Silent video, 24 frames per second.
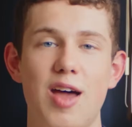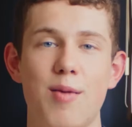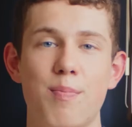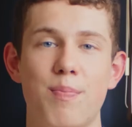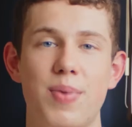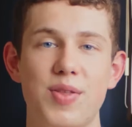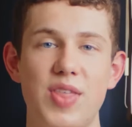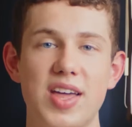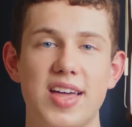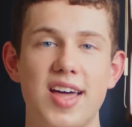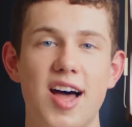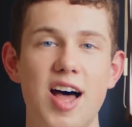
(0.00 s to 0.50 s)

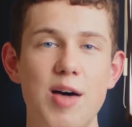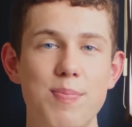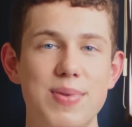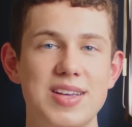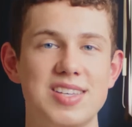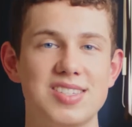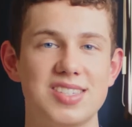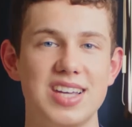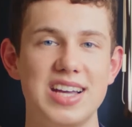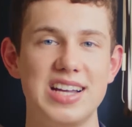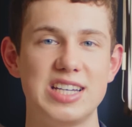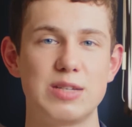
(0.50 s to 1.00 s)
But they can't be
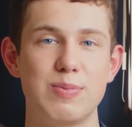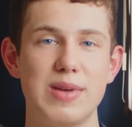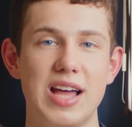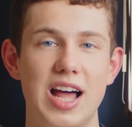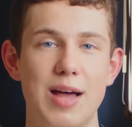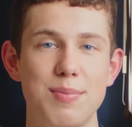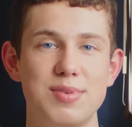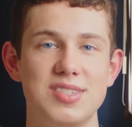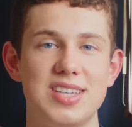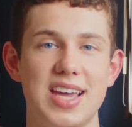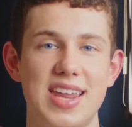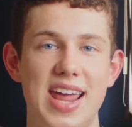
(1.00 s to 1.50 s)
seen to be
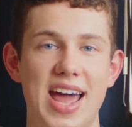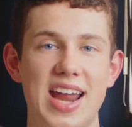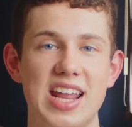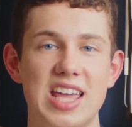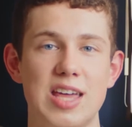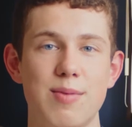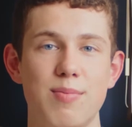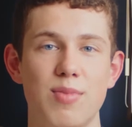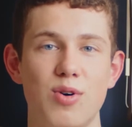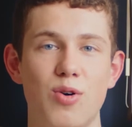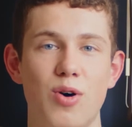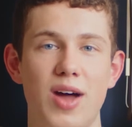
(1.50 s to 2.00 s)
upset at
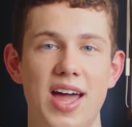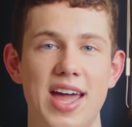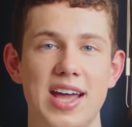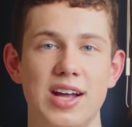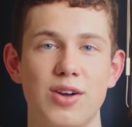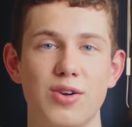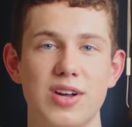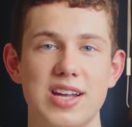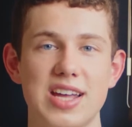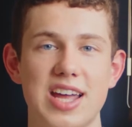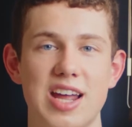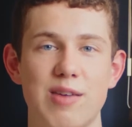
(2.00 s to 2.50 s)
him or
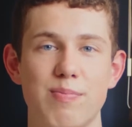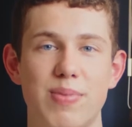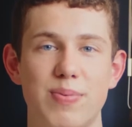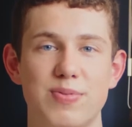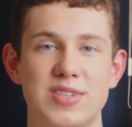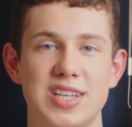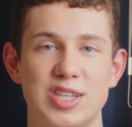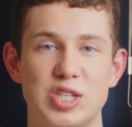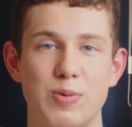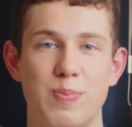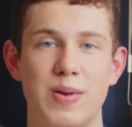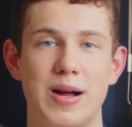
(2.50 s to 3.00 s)
angry in
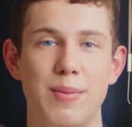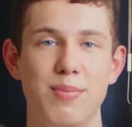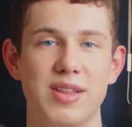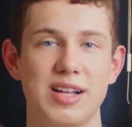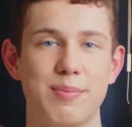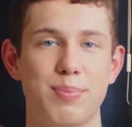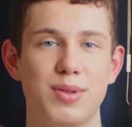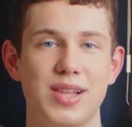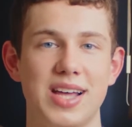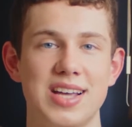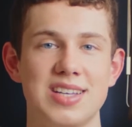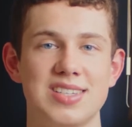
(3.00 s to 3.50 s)
such a
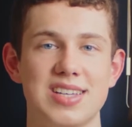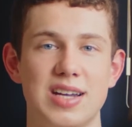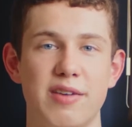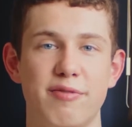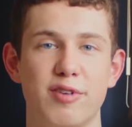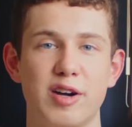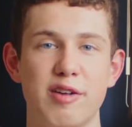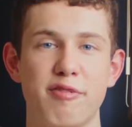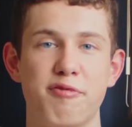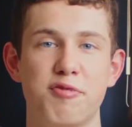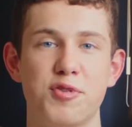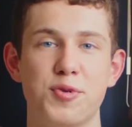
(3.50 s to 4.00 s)
public place and a
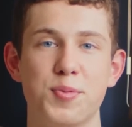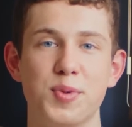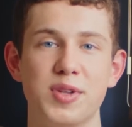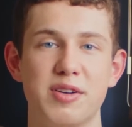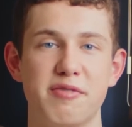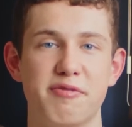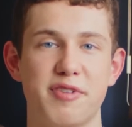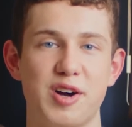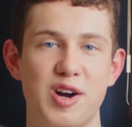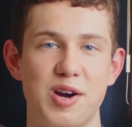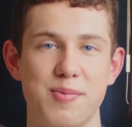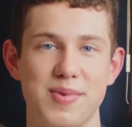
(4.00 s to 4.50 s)
very formal
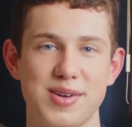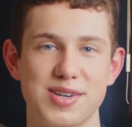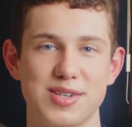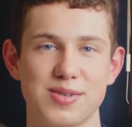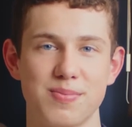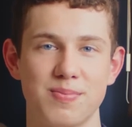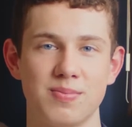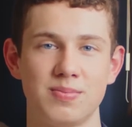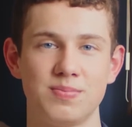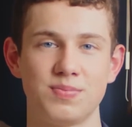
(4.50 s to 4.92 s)
environment.